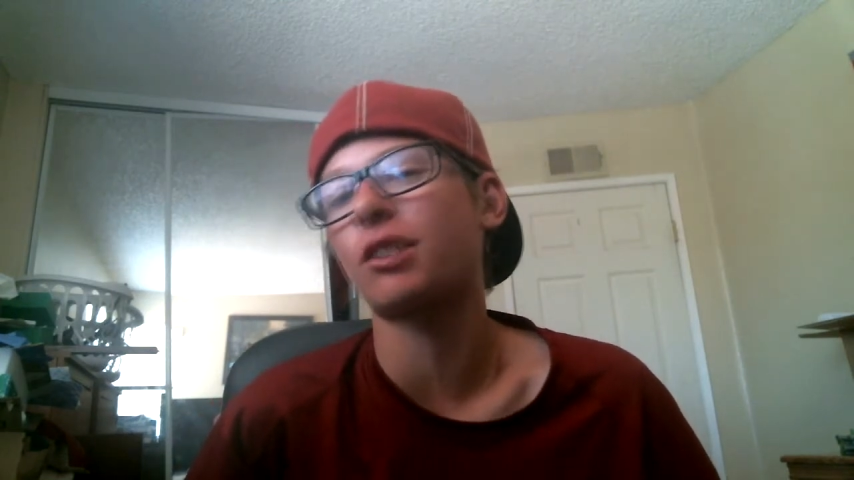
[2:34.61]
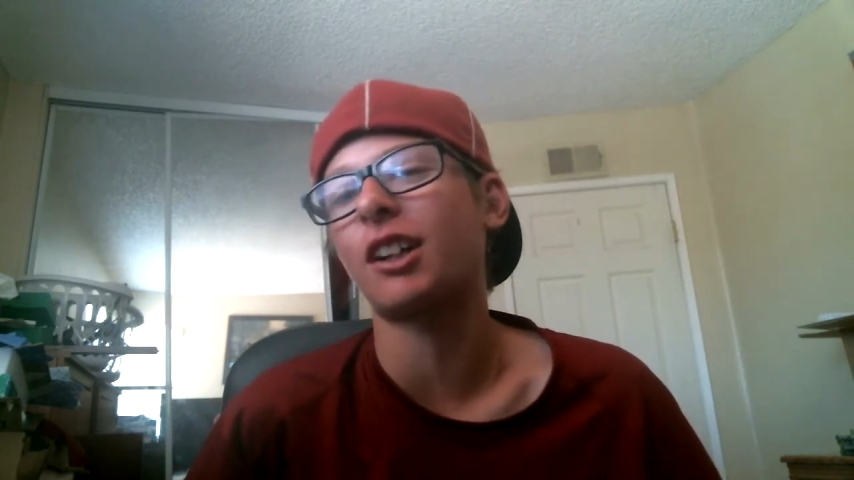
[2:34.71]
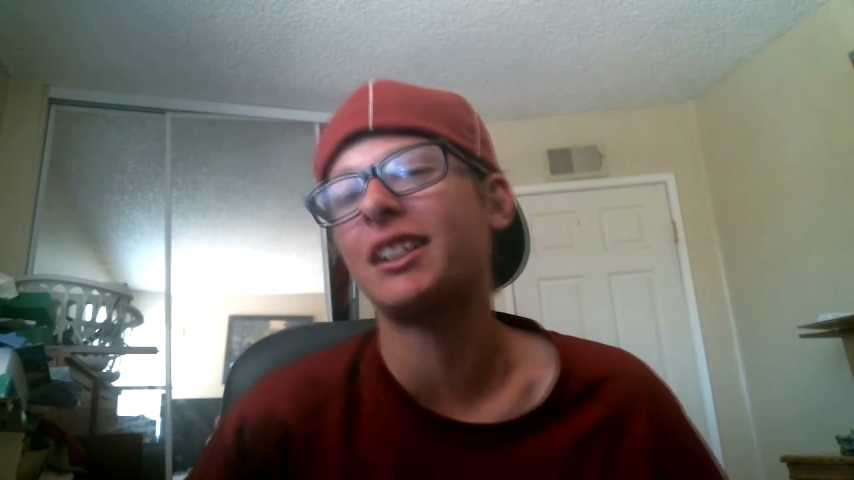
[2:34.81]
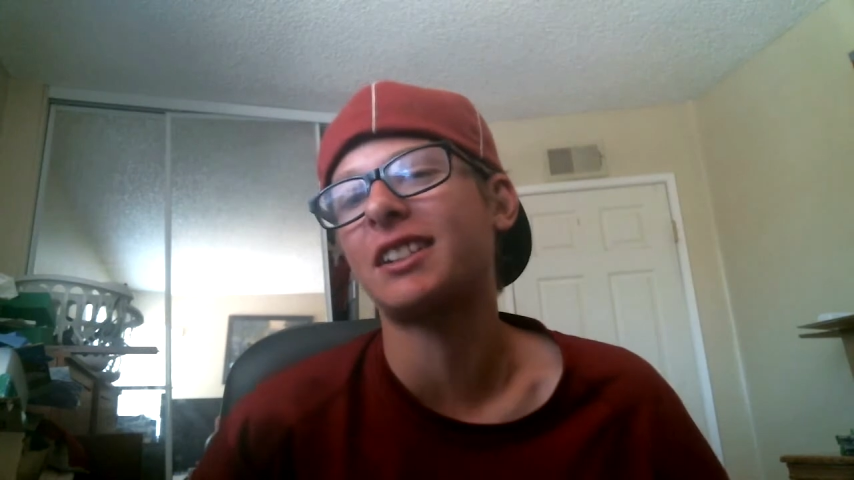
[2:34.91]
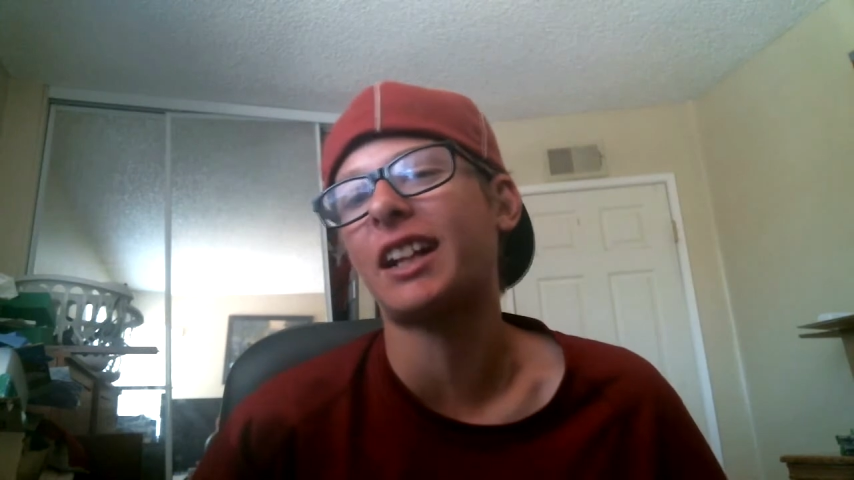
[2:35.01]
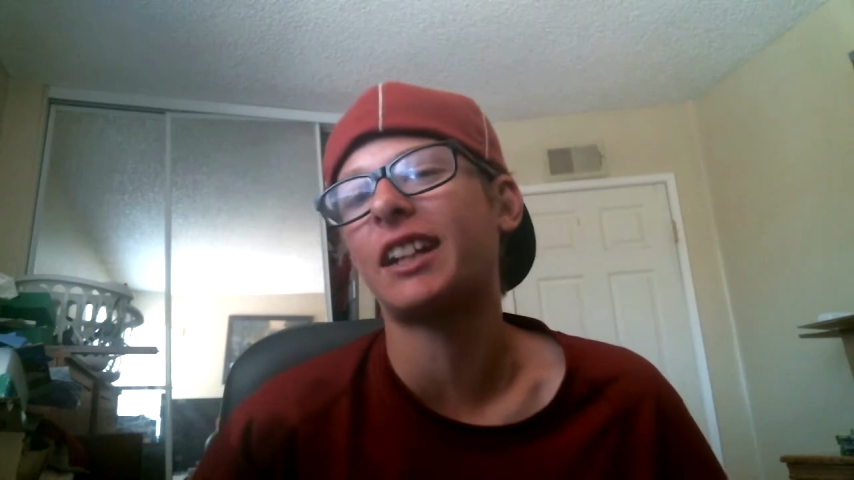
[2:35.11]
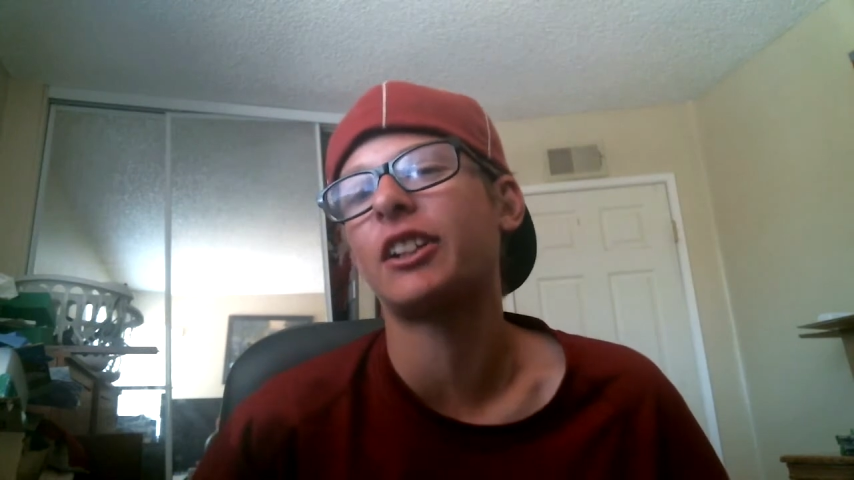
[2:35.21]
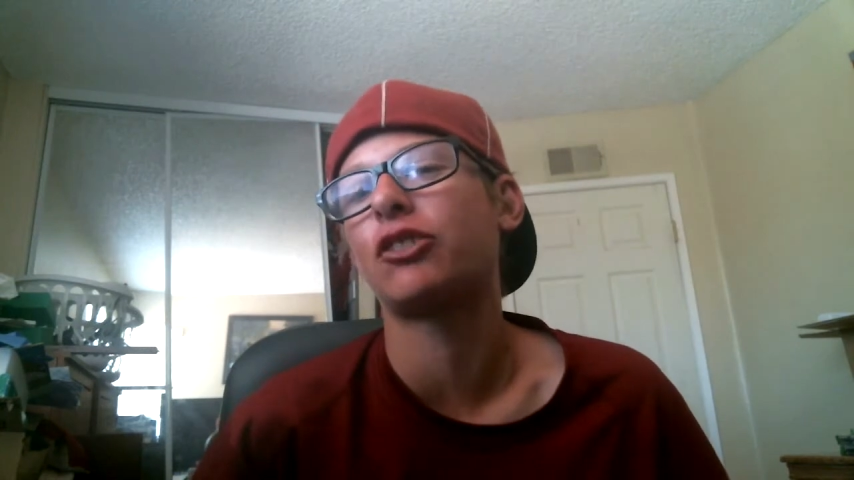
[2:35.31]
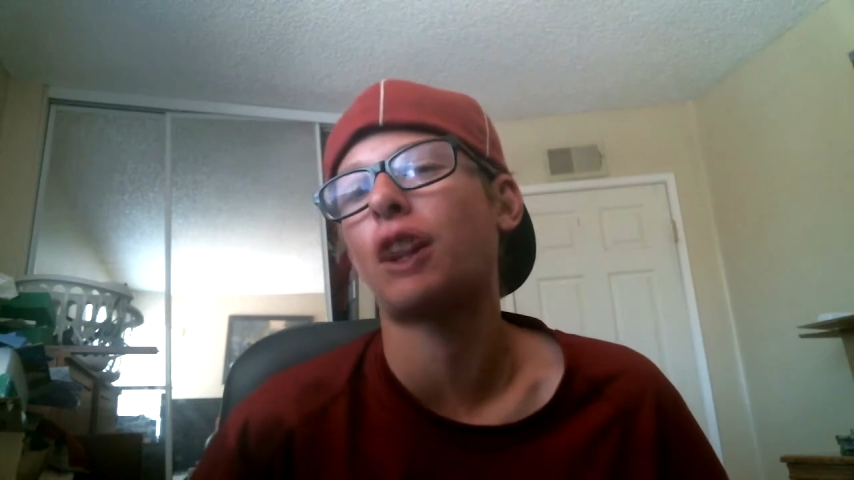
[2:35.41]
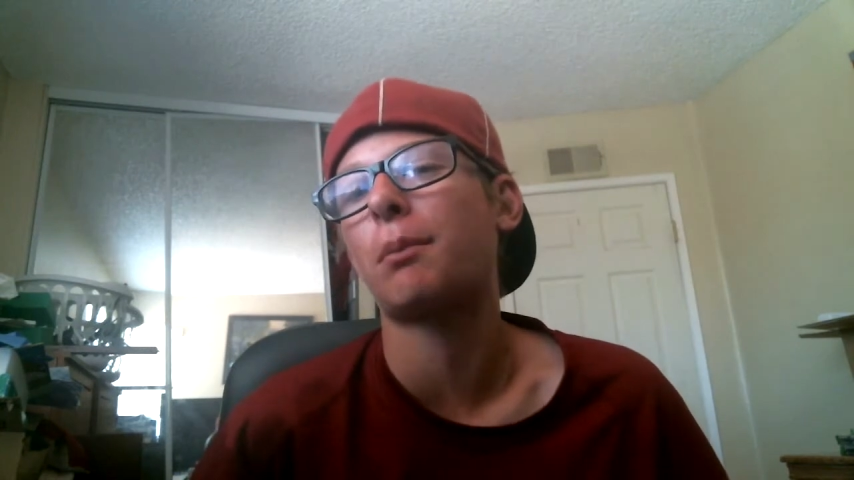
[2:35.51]
so I decided
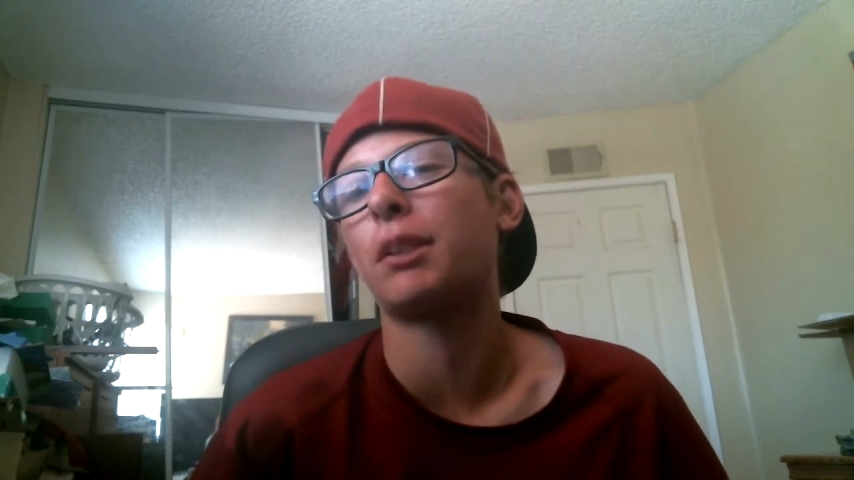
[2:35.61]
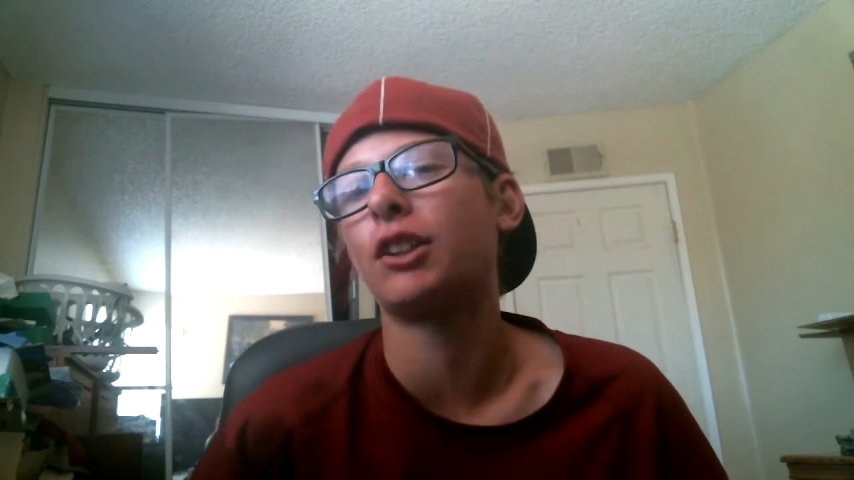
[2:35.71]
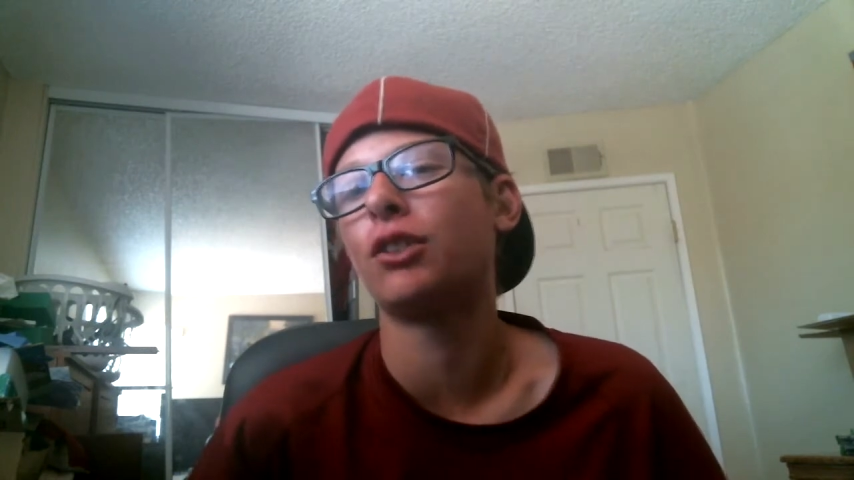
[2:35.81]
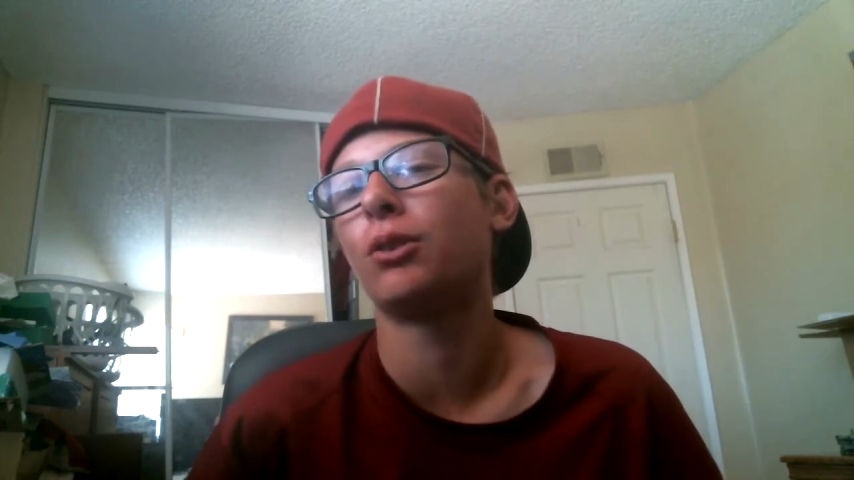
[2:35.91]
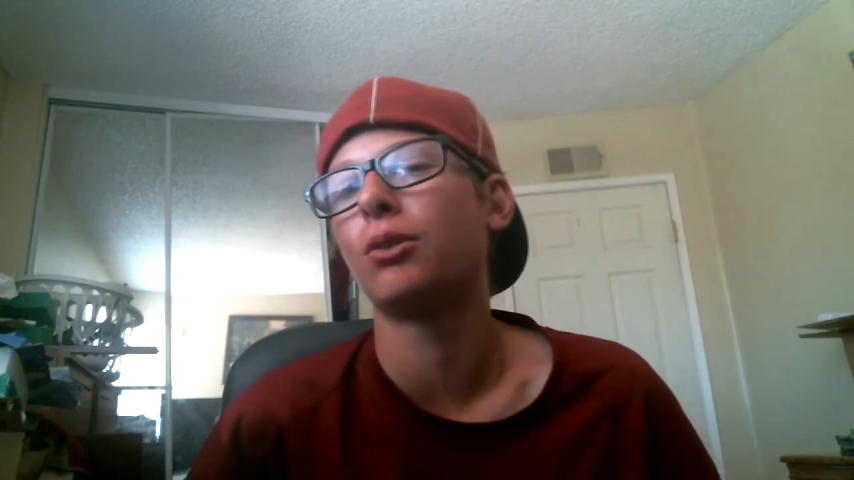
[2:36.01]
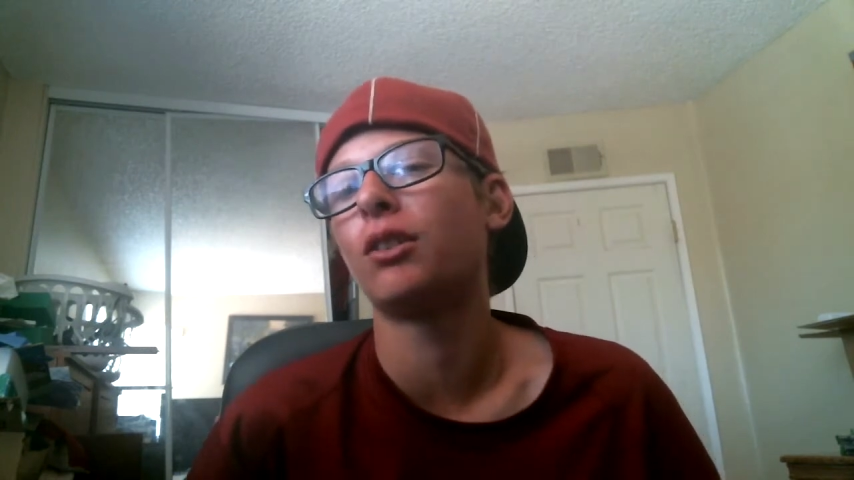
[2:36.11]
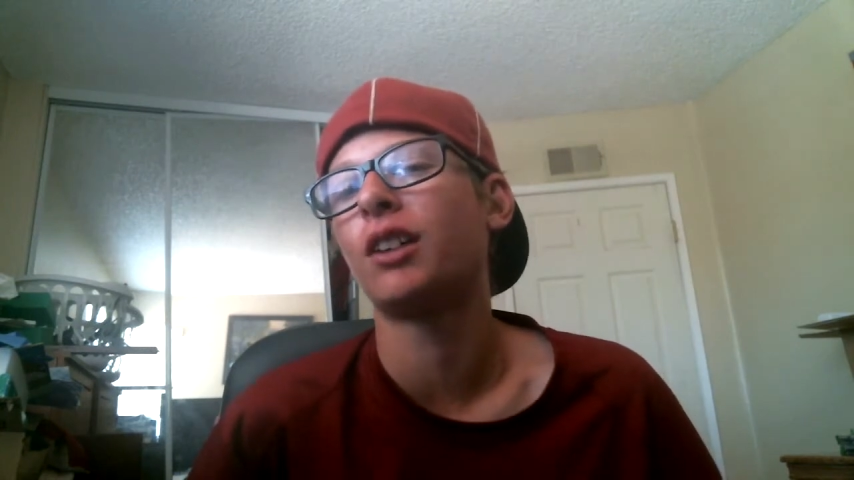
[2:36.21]
to drop a new,